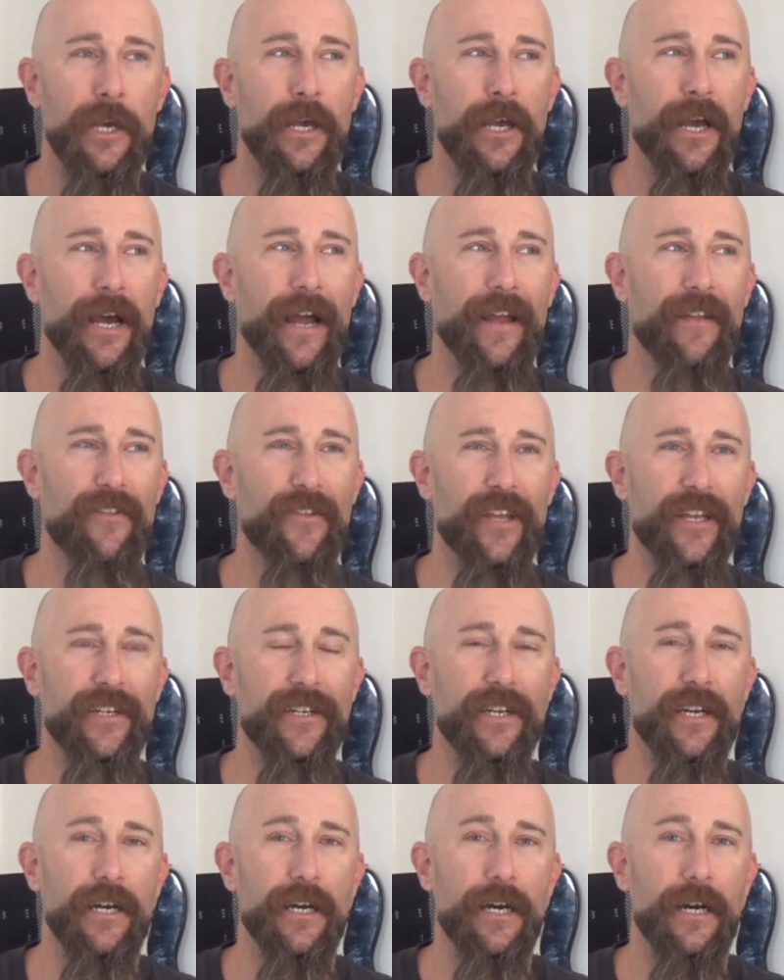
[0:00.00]
I think
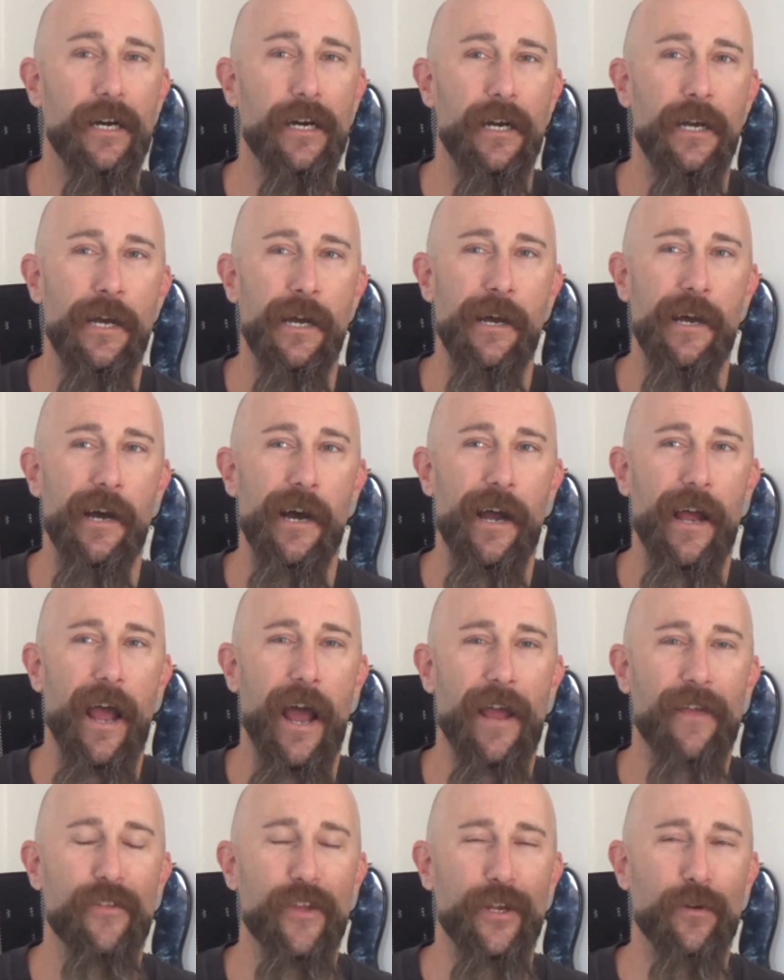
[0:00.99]

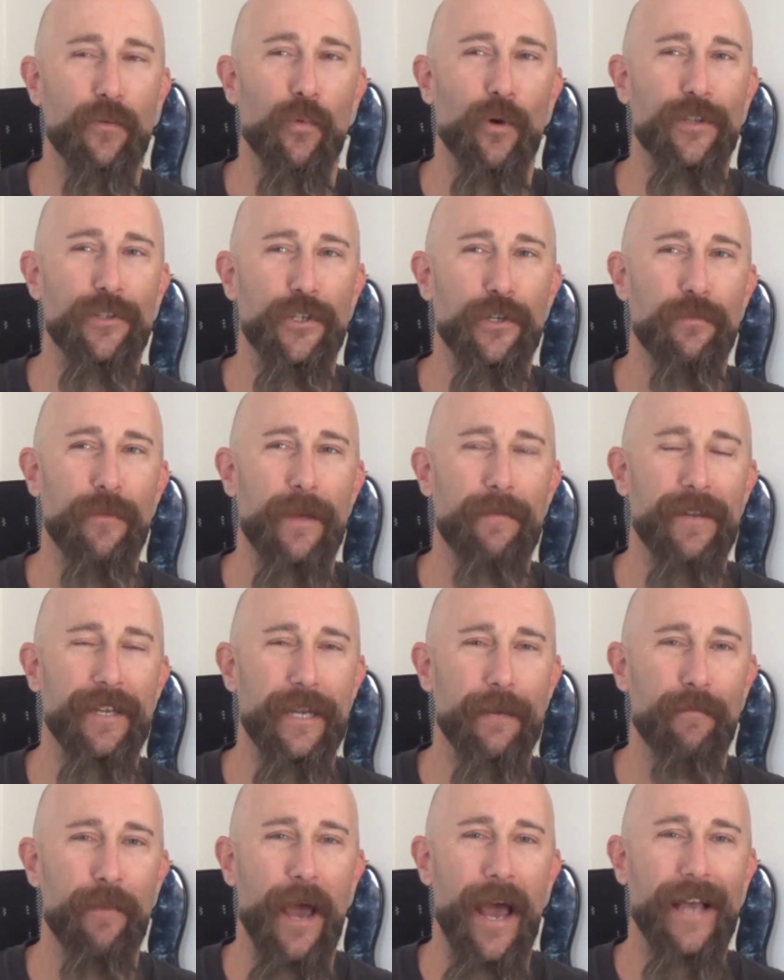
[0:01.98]
once you maybe
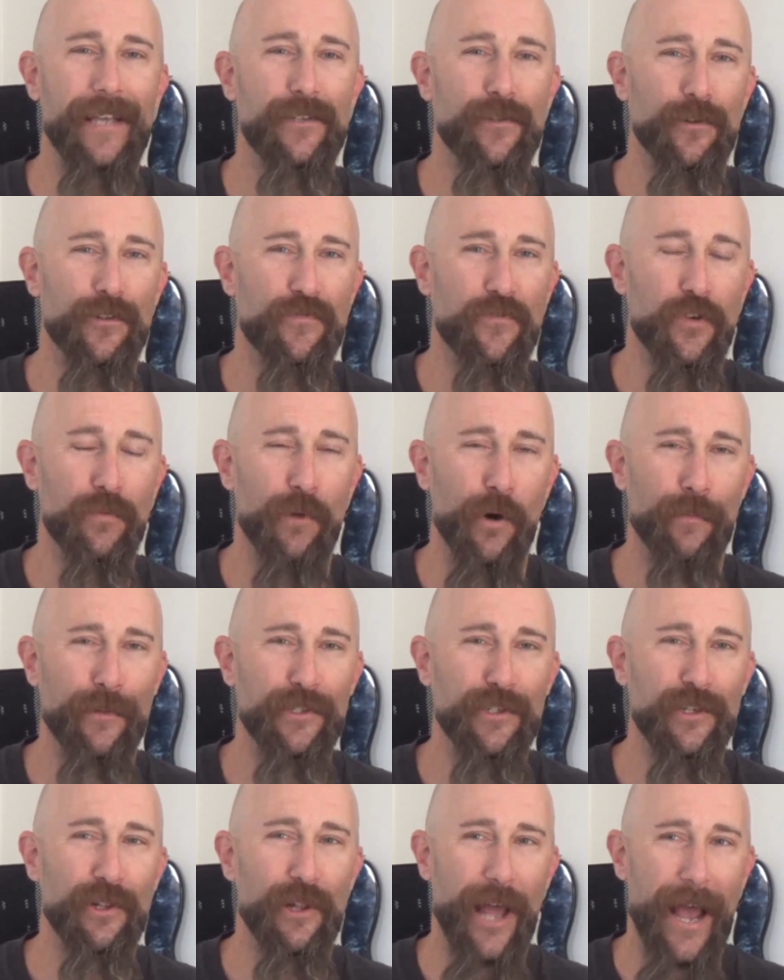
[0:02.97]
get past those few
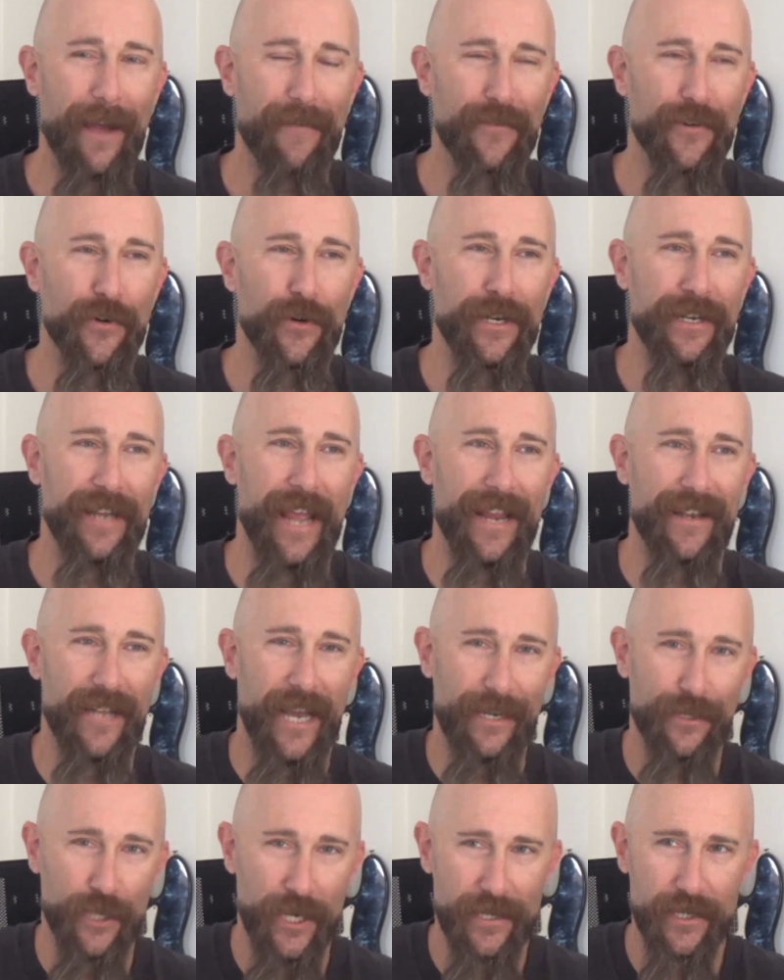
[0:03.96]
moments of laughter and
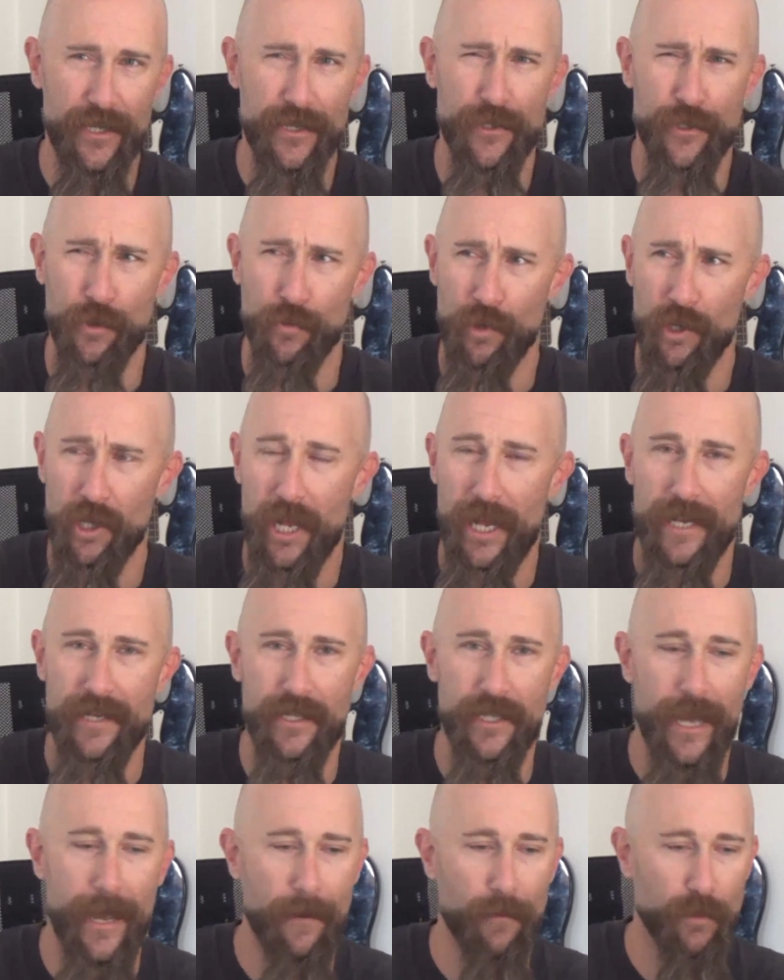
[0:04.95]
digest this, you'll realize
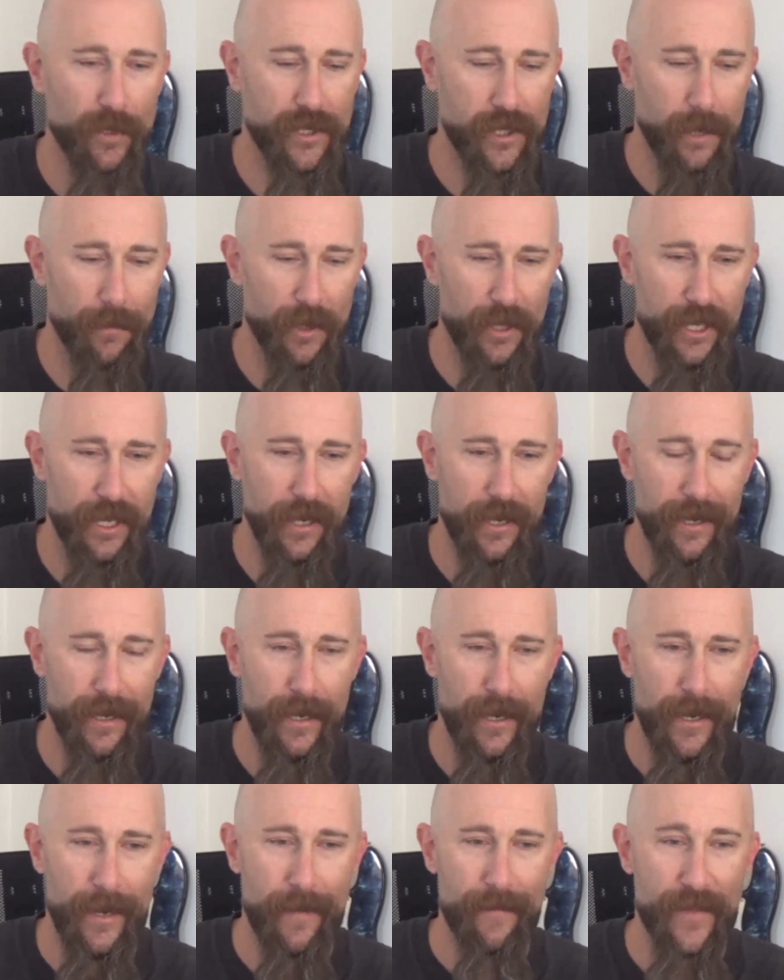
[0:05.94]
that with some of the,
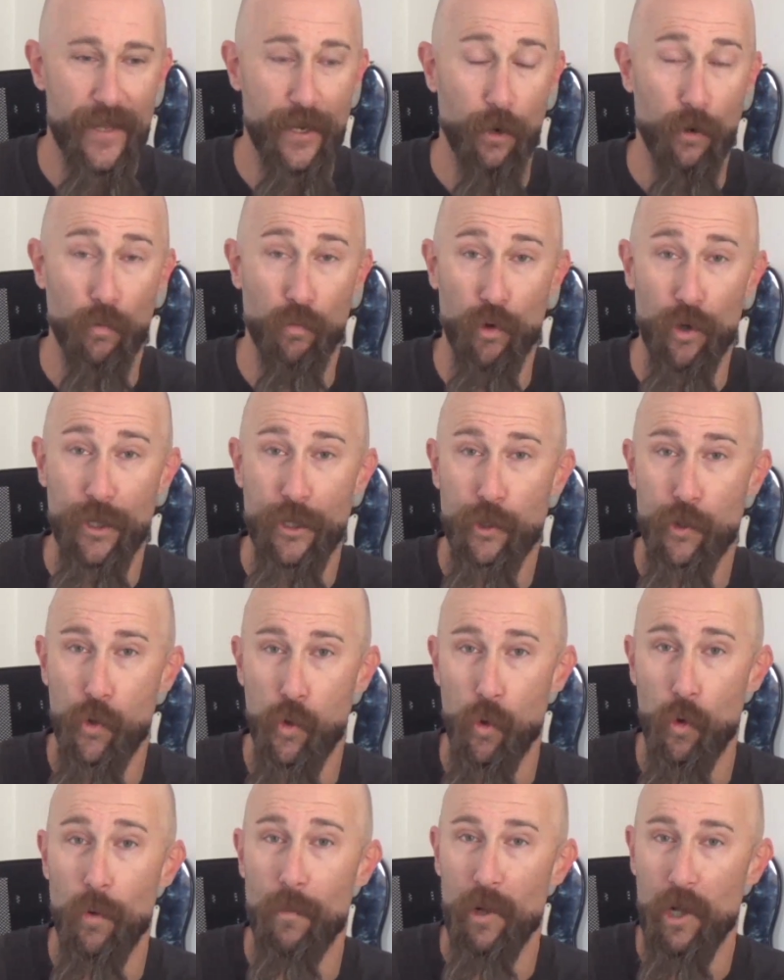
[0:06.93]
you know, really
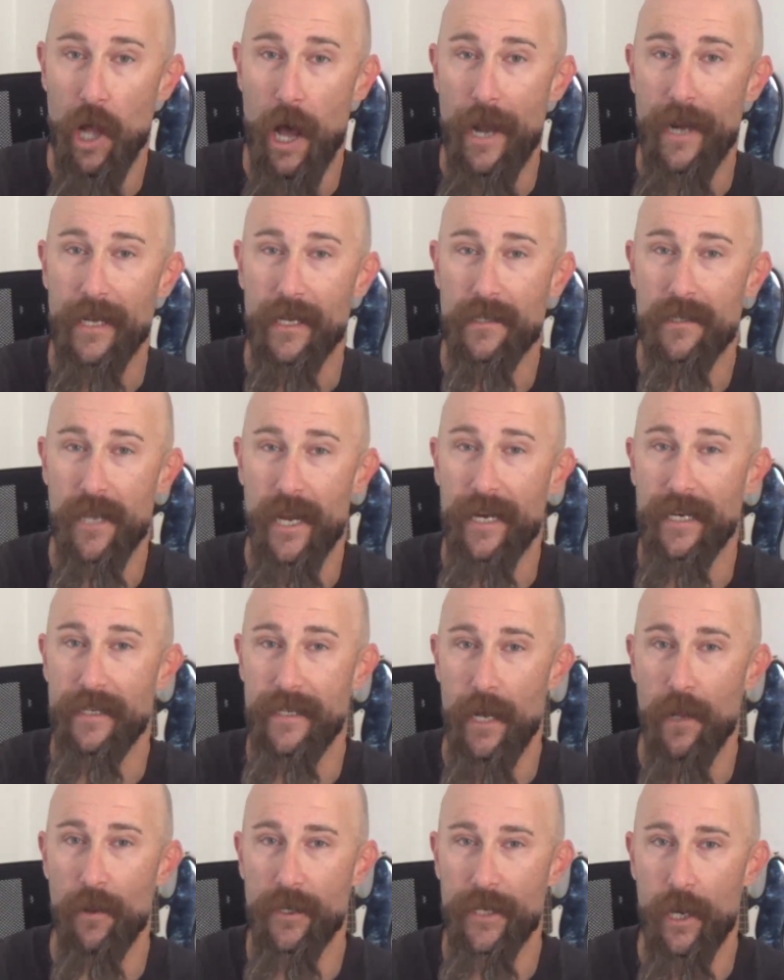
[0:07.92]
cool melodic
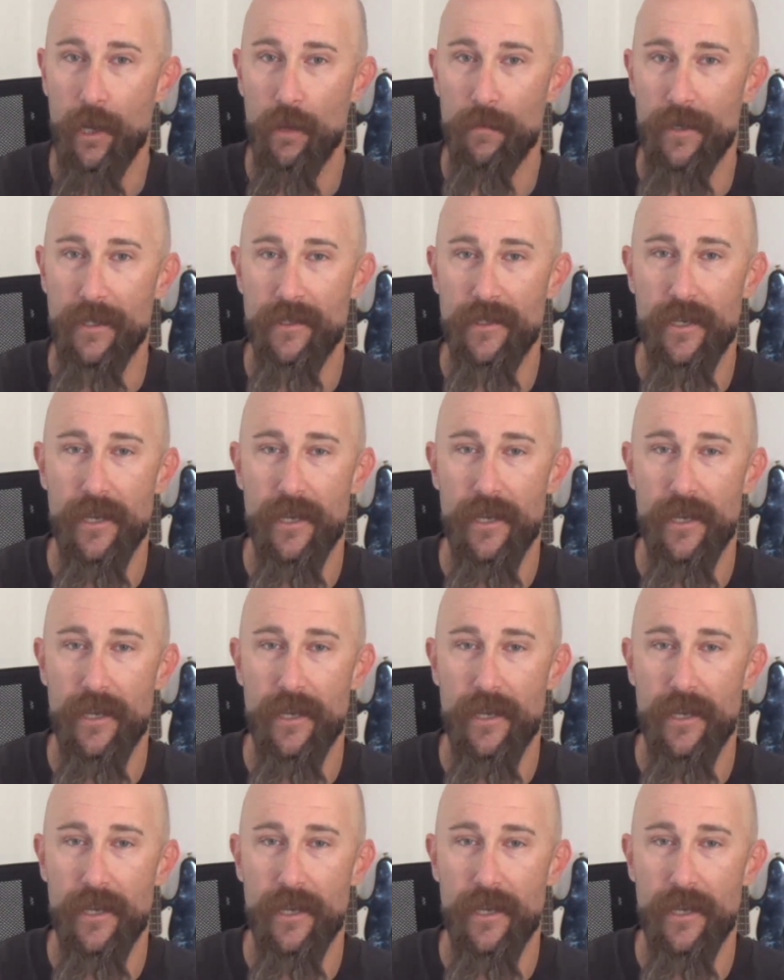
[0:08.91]
psychedelic elements